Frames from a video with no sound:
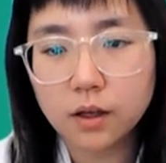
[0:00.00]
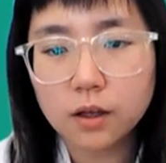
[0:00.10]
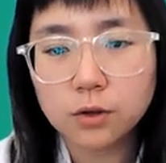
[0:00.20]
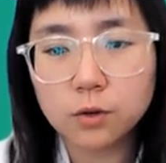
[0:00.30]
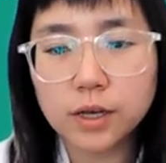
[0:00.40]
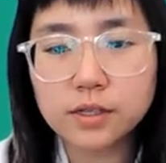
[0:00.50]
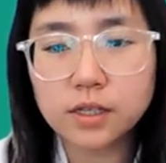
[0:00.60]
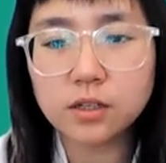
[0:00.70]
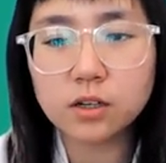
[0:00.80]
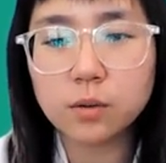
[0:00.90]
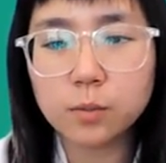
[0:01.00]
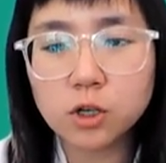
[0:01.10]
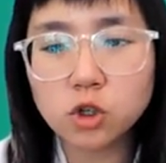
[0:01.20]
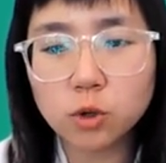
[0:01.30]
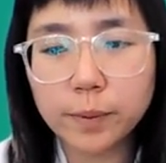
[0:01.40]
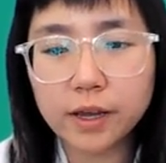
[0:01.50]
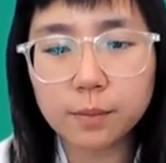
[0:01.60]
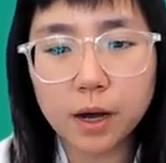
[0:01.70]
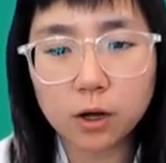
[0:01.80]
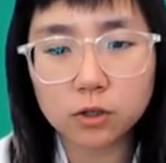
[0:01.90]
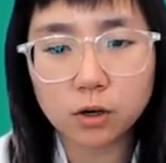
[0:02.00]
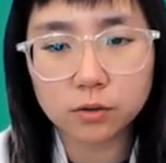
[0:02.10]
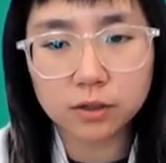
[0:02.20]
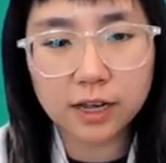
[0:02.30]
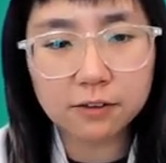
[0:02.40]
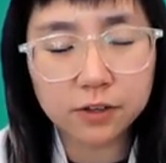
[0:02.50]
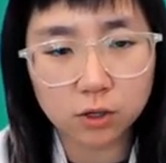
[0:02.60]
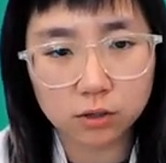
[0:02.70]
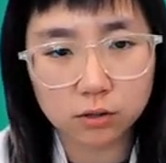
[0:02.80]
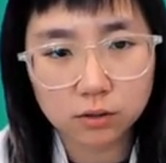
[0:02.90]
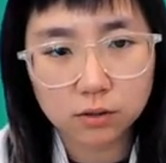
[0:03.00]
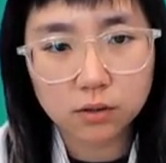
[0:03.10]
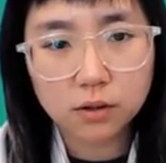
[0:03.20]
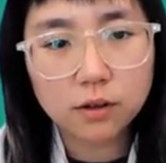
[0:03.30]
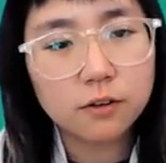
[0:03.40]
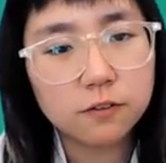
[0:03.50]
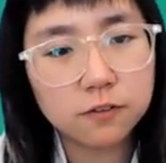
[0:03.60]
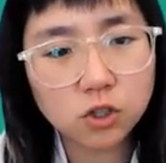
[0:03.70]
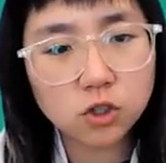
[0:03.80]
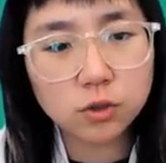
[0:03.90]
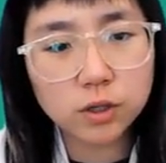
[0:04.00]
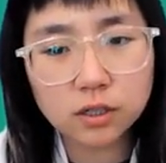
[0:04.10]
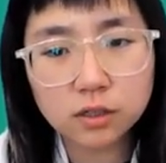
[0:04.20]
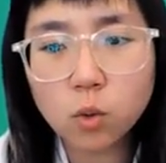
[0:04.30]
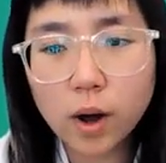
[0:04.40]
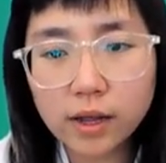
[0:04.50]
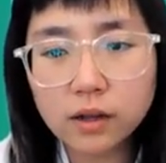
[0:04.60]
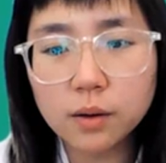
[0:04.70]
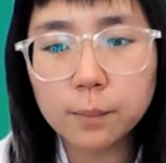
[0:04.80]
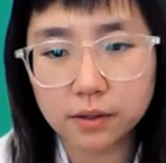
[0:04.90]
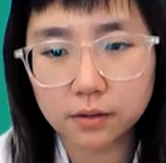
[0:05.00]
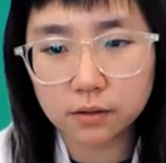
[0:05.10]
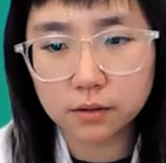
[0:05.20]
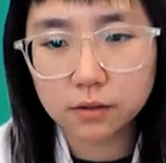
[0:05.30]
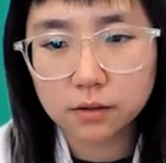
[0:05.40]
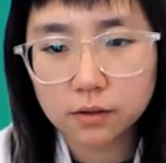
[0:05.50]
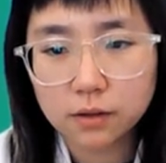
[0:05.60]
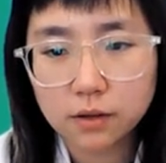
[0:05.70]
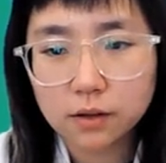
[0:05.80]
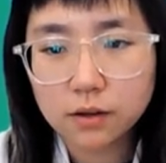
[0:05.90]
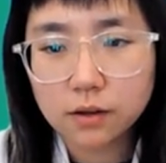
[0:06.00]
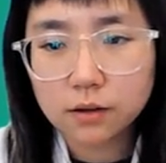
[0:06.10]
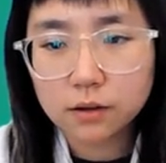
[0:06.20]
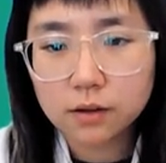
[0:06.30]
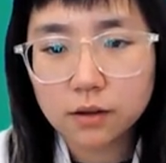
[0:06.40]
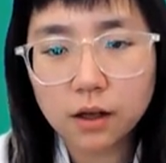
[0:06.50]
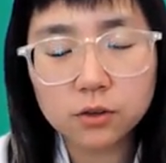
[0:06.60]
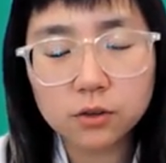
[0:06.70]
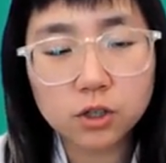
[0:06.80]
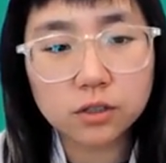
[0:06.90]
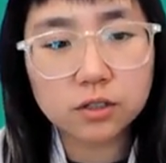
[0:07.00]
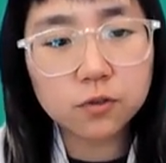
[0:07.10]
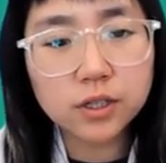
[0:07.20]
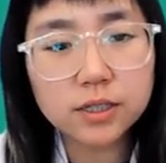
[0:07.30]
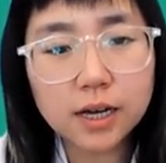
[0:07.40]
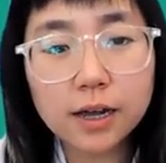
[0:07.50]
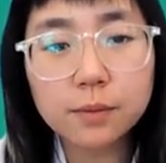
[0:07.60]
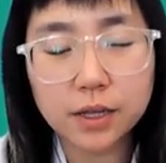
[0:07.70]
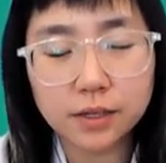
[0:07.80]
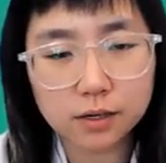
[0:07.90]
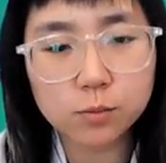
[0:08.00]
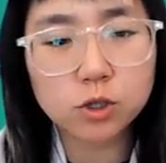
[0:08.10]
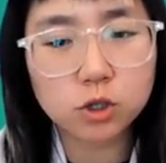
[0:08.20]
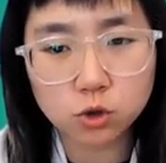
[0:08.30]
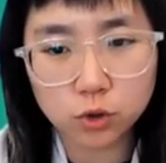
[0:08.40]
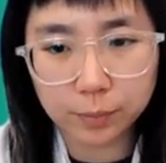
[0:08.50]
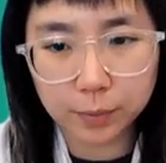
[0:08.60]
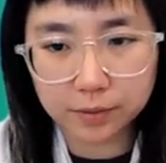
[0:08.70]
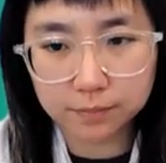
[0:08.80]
You can see the commercial baking powder on the left here fluctuated quite a bit under the different time and temperature treatment,